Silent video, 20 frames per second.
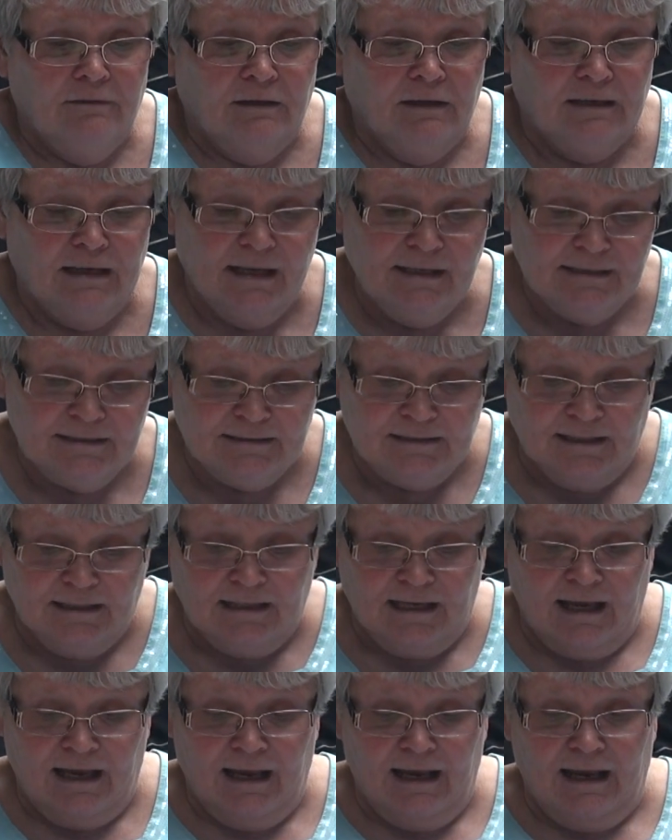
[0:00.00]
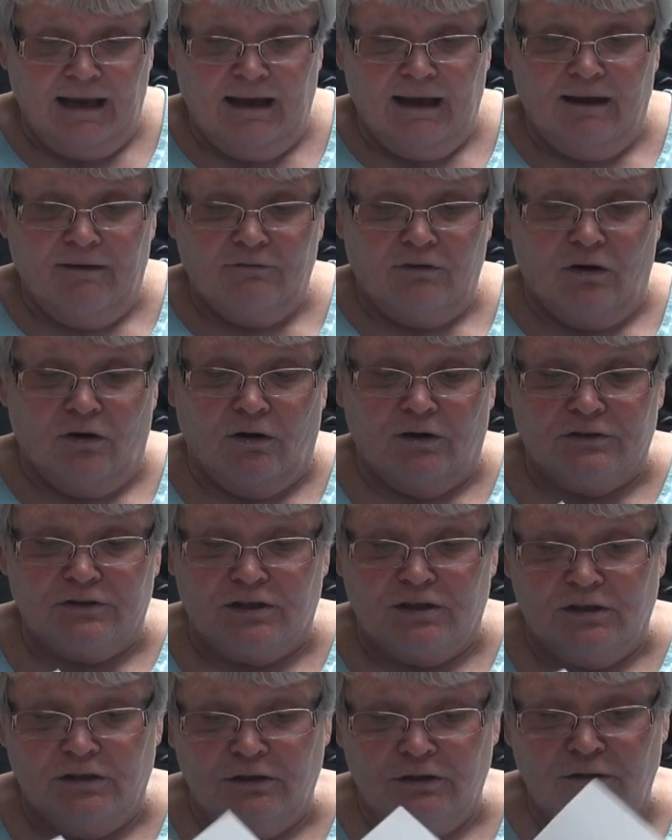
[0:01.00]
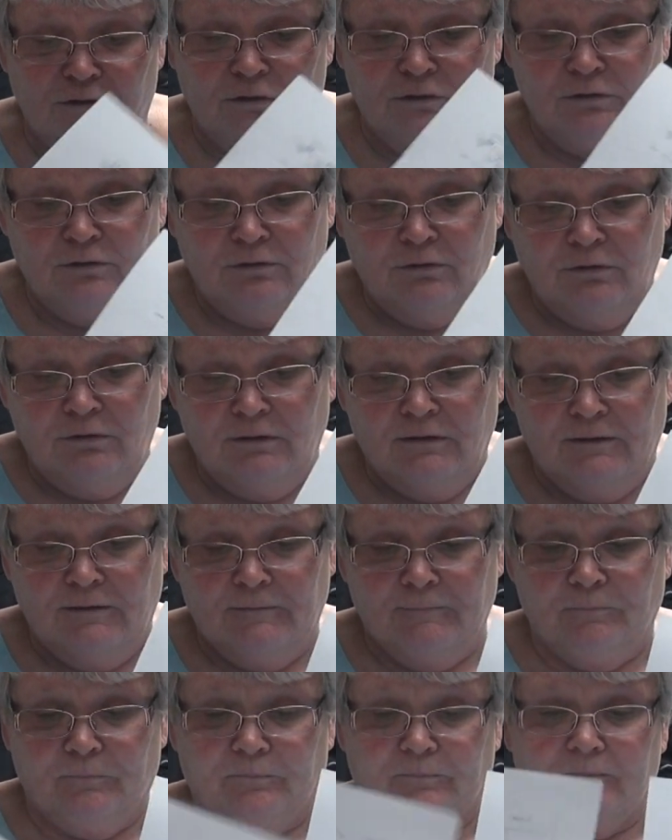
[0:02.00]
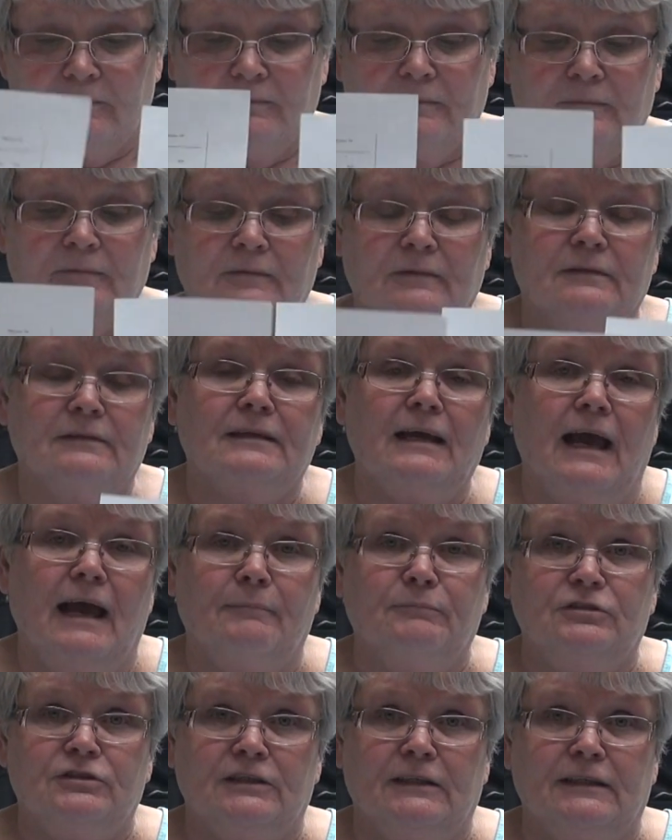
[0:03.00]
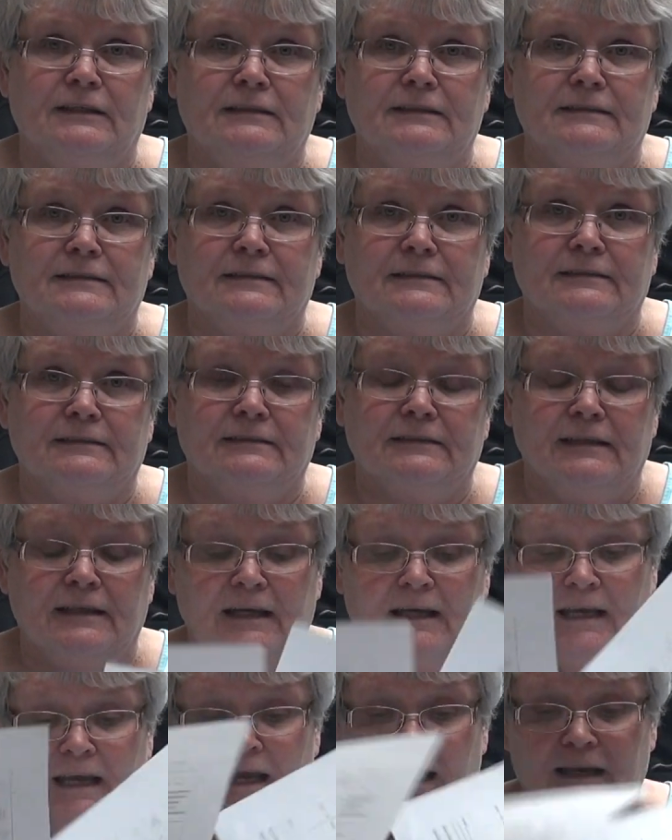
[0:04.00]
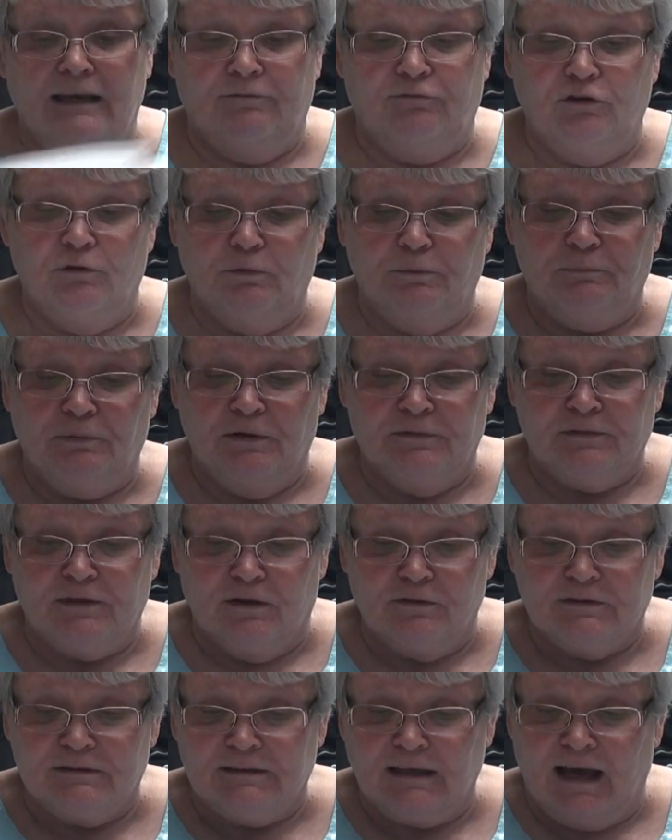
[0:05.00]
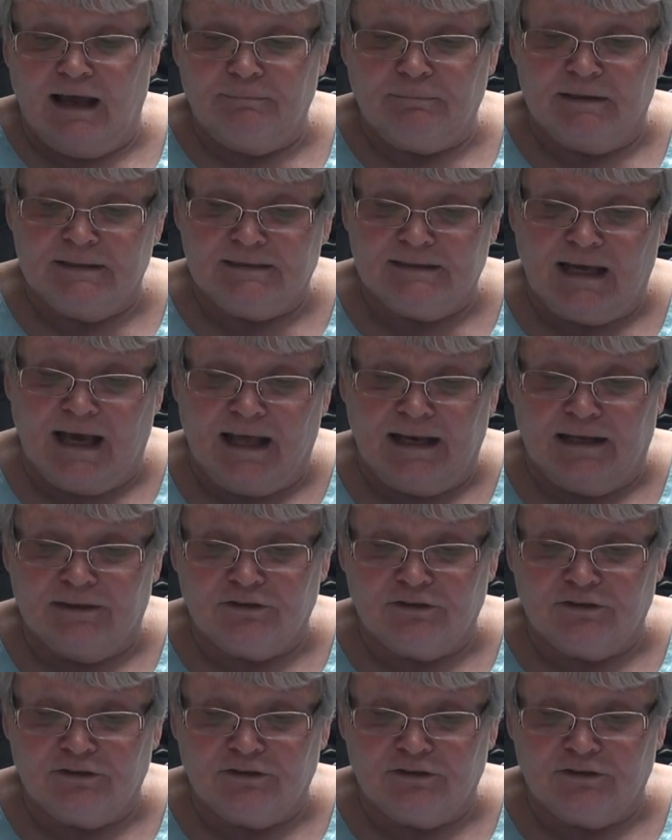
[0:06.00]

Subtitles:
Next thing I have are 2 timesheets. And if you would put those side by side, I